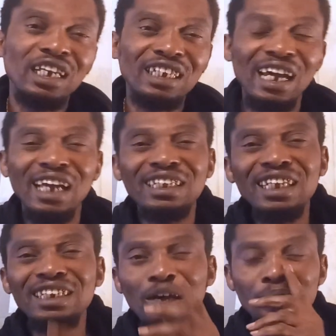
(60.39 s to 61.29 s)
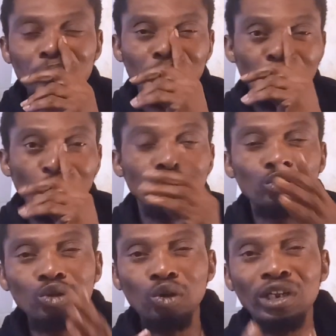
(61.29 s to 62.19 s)
There are things that people
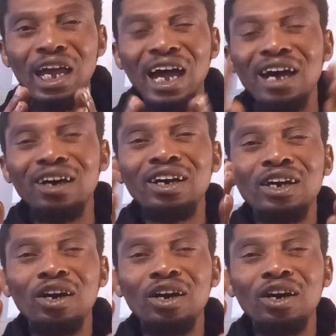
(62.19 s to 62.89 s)
doesn't know. There are